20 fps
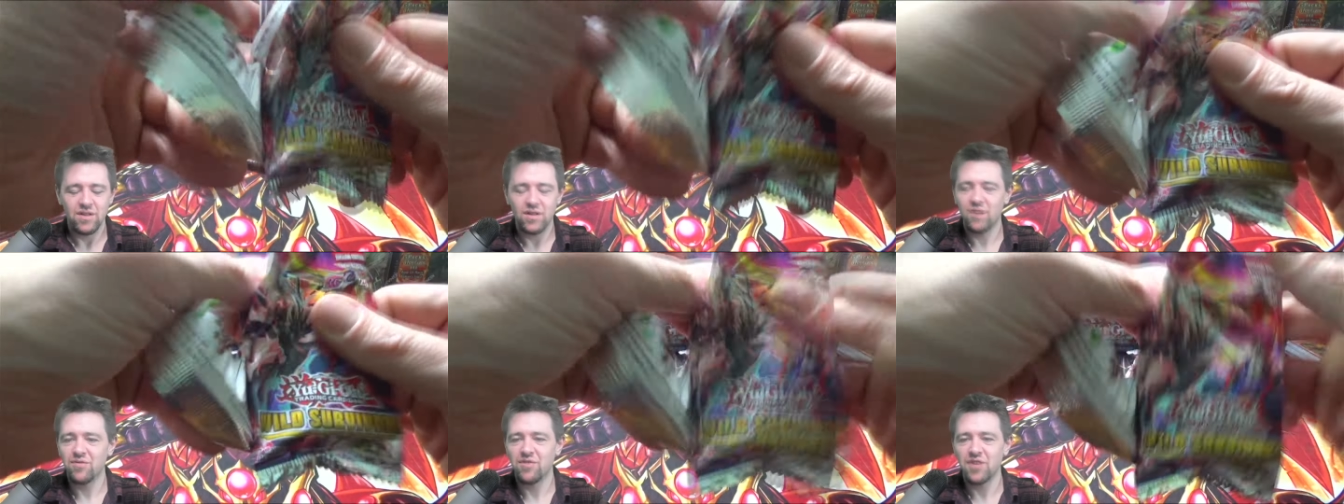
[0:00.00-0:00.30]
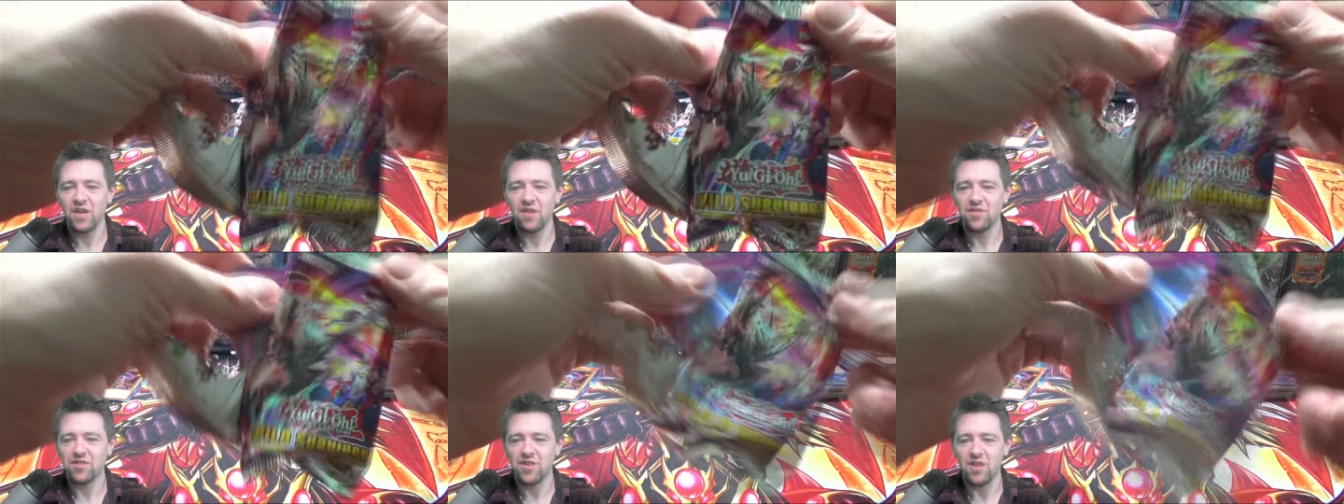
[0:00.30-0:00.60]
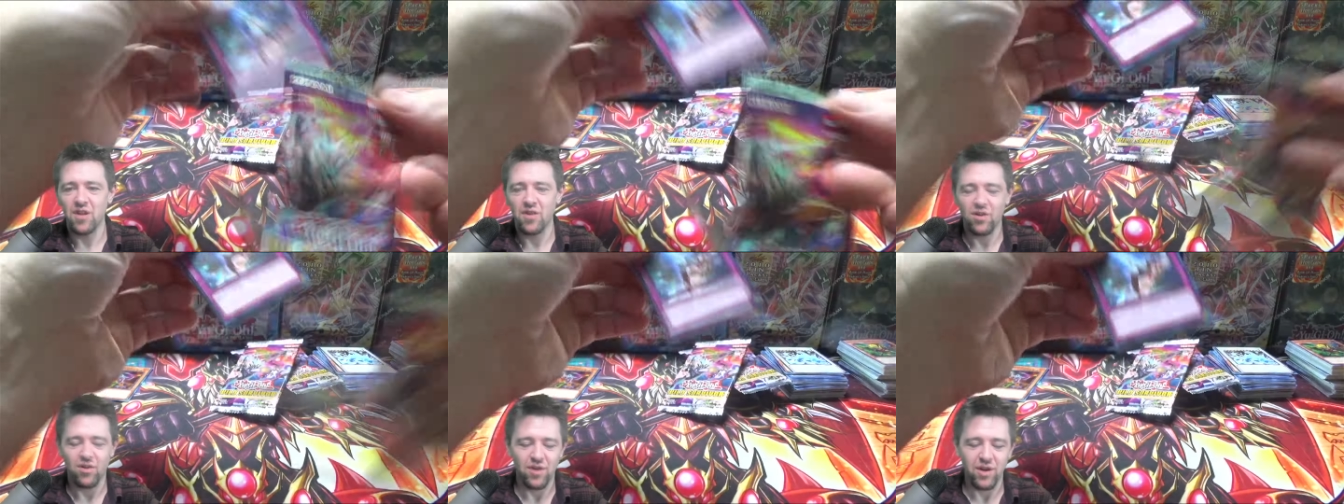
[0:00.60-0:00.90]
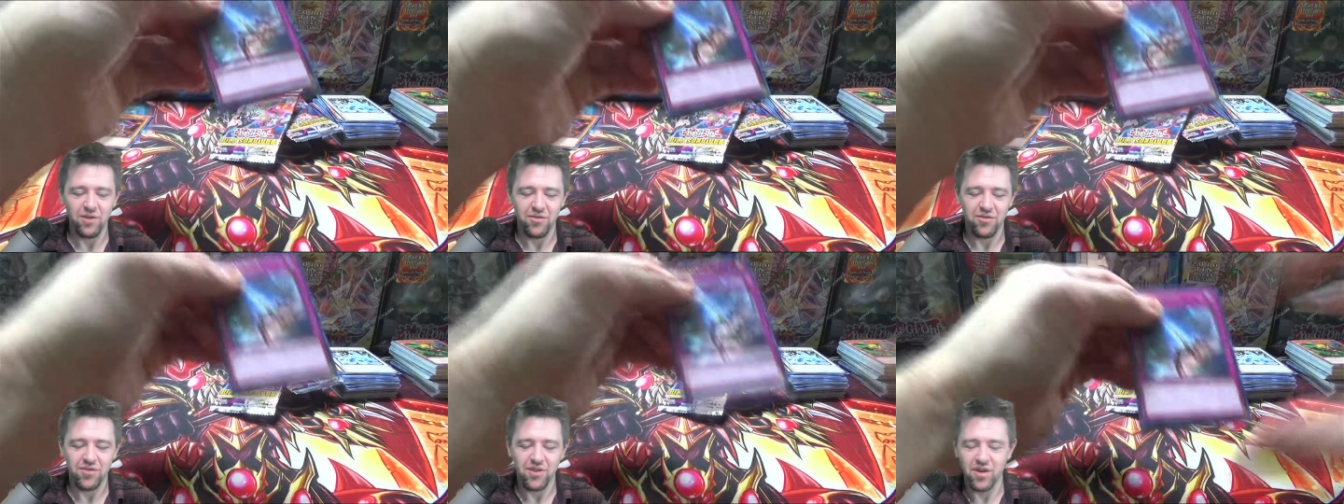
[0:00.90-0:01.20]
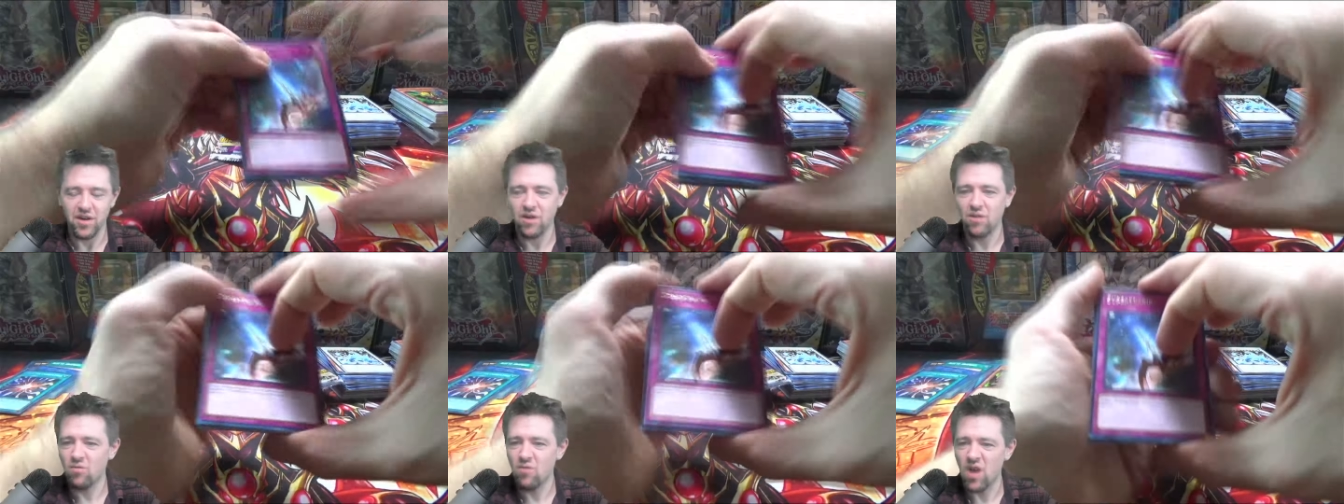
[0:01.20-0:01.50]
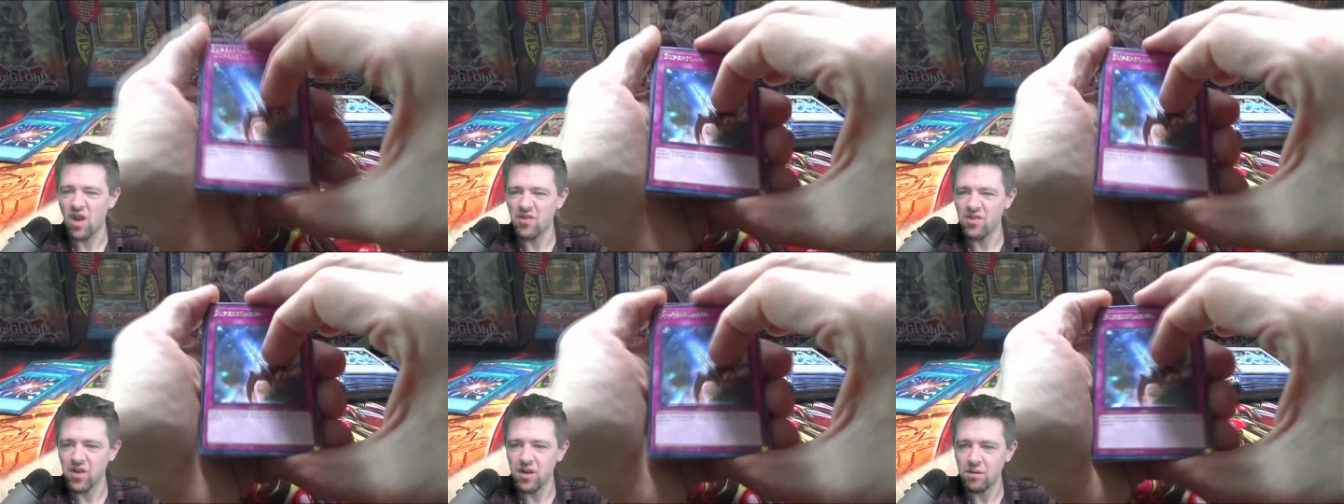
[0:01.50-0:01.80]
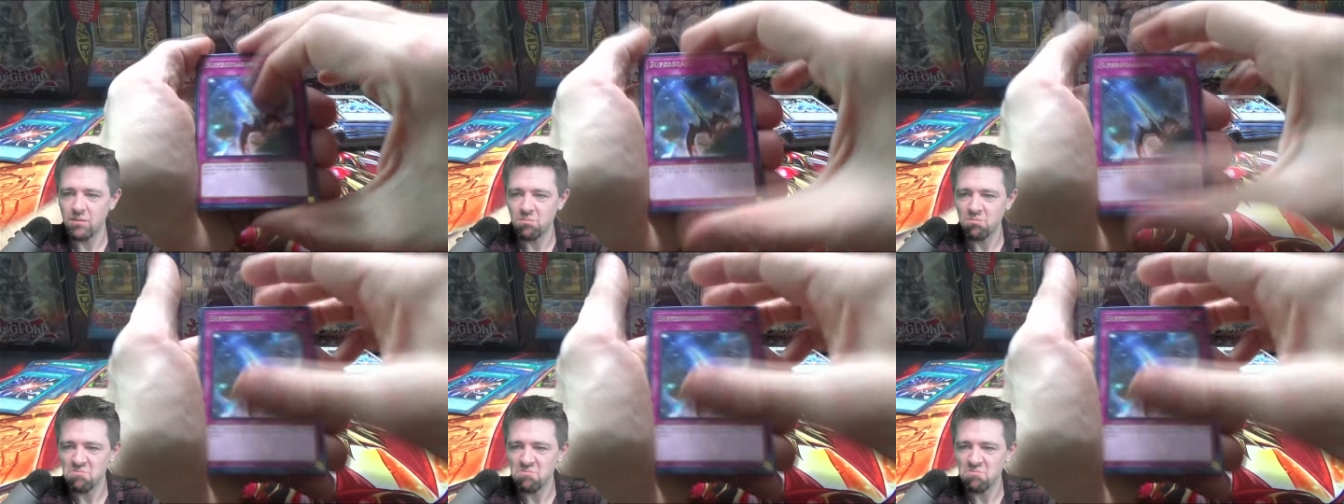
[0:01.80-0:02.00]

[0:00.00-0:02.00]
don't have to give us another Ground Xeno. Razen?